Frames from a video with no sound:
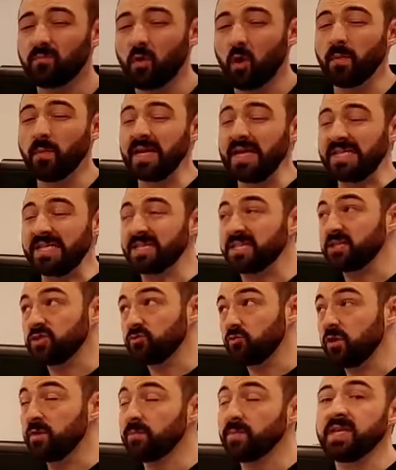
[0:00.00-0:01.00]
probing is
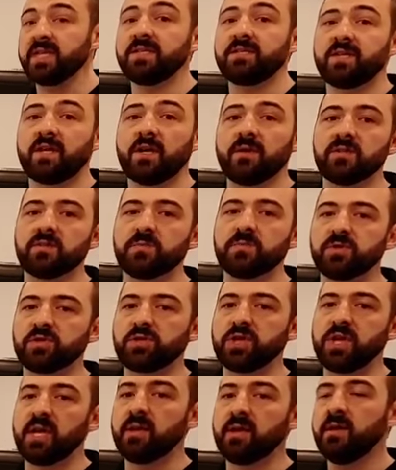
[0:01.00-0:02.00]
extremely easy on this
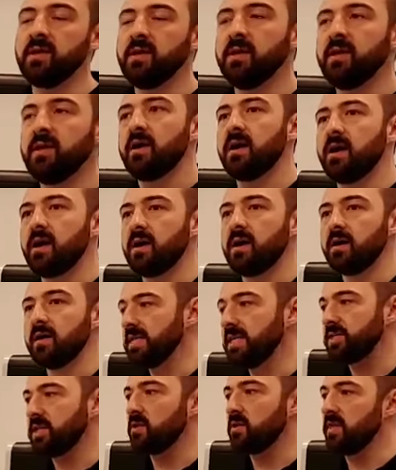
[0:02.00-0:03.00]
machine,
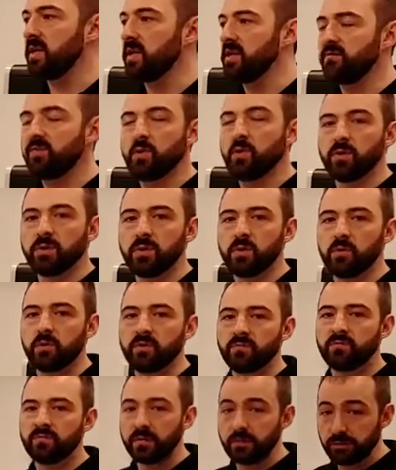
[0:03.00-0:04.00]
easier than if you were to do
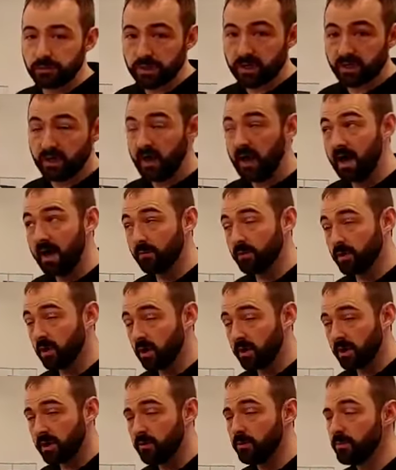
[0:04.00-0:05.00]
it in Fusion, I would
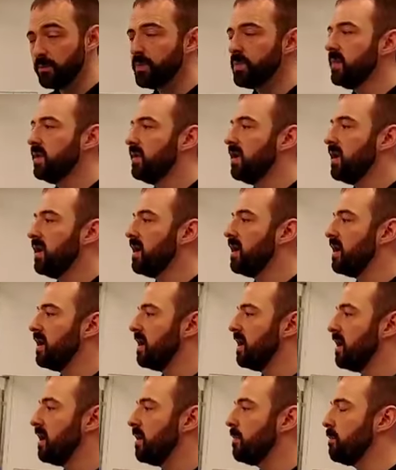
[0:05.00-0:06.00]
argue.
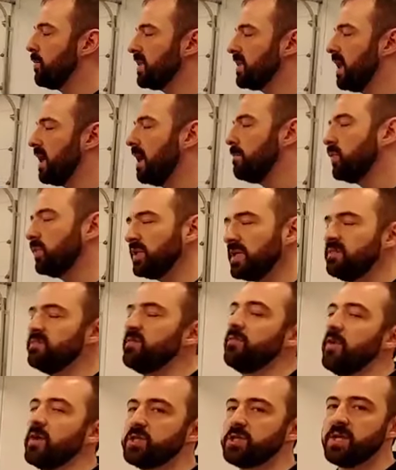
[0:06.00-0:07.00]
But I believe
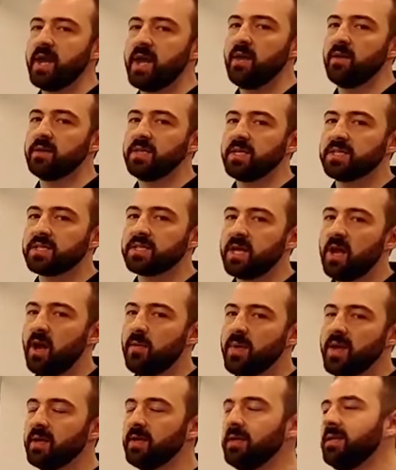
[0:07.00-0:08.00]
the functionality is
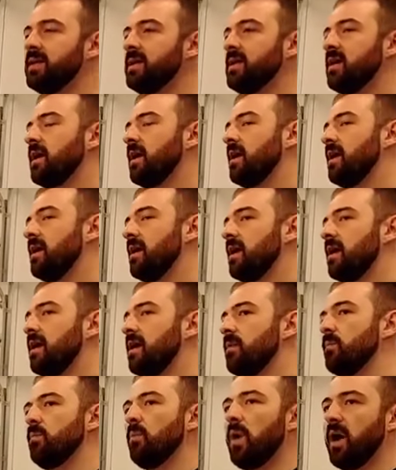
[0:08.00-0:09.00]
coming.
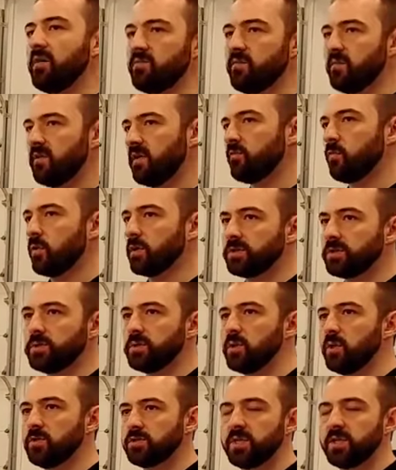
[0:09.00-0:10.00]
I've worked
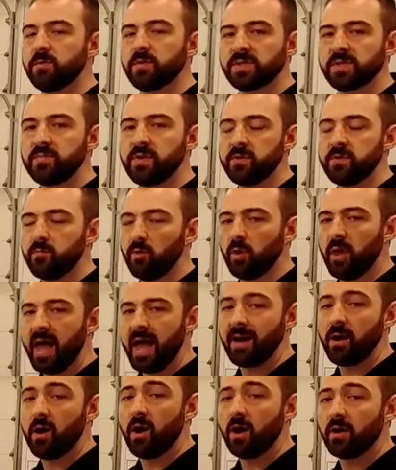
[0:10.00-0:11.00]
closely with some people
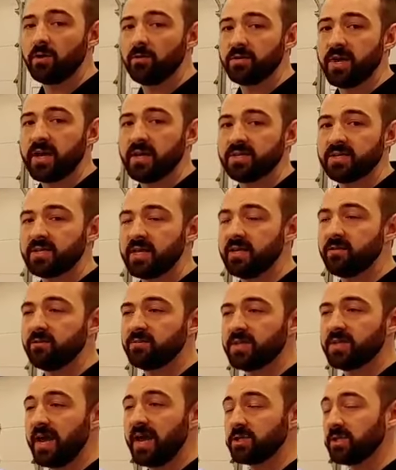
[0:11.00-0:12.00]
at Autodesk, and
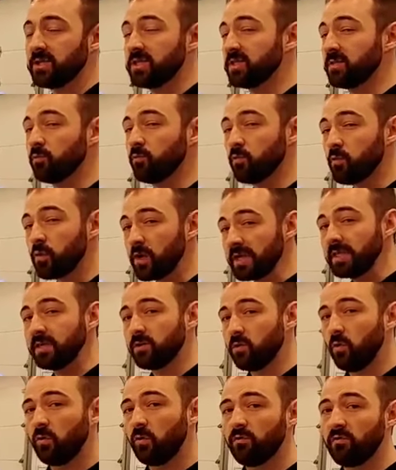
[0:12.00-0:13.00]
there's actually some really
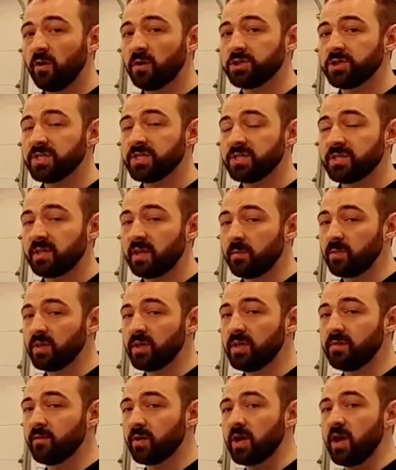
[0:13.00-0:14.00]
cool functions that I
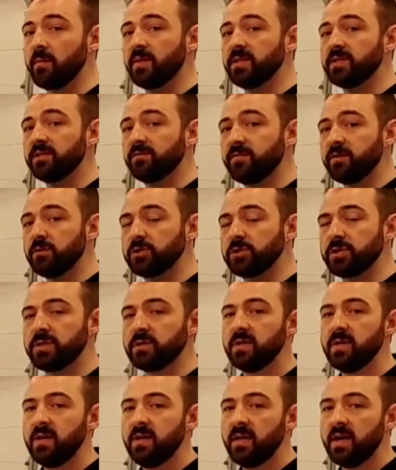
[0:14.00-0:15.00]
believe are coming to
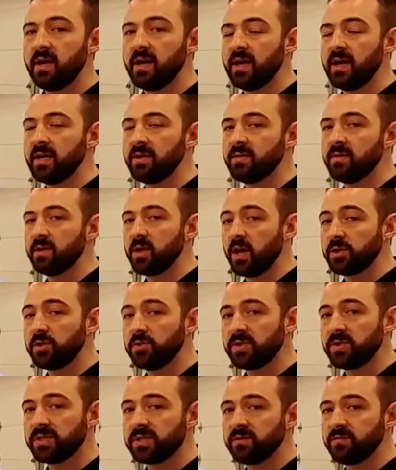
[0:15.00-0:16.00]
Fusion in the not
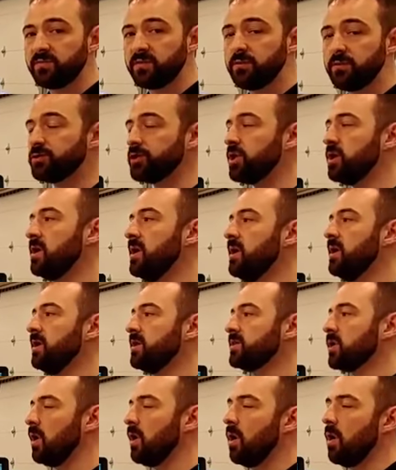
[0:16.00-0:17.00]
too distant future.
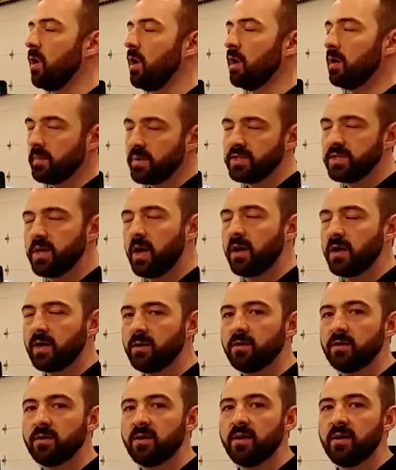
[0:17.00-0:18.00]
So I'll be
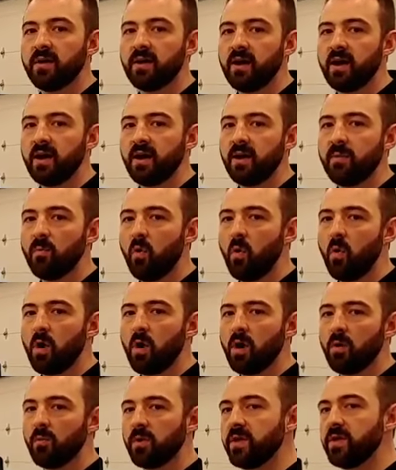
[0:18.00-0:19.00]
talking
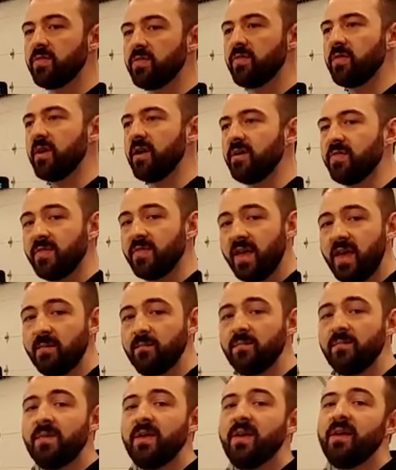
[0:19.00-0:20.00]
more with
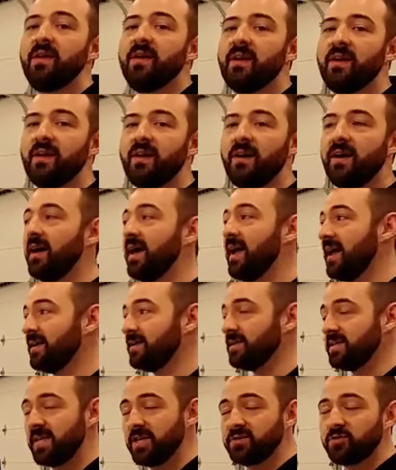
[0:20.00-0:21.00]
them
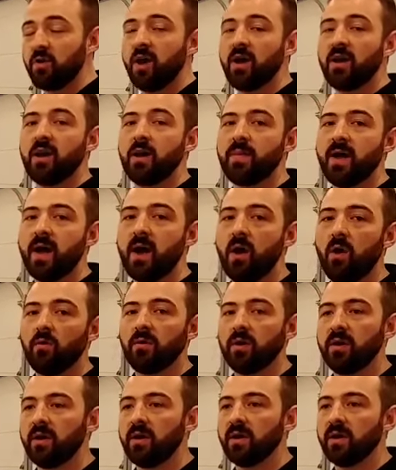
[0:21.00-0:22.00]
and DATRON
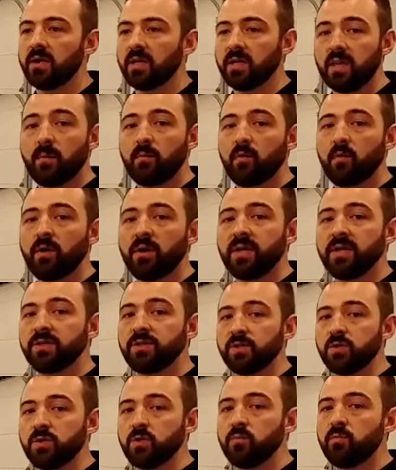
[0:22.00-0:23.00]
about collaborating
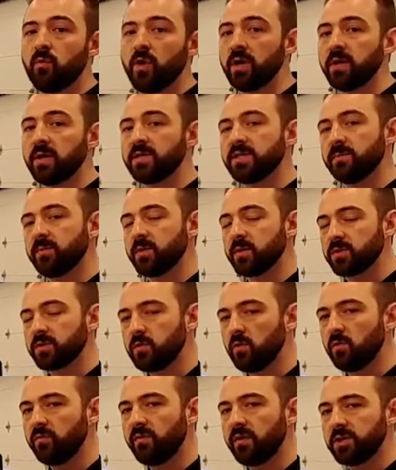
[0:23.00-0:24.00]
to bring some of those
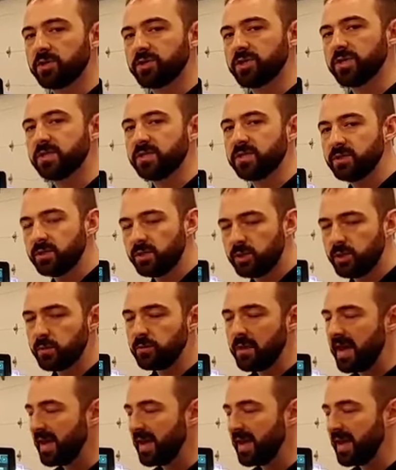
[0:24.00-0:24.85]
cool functions to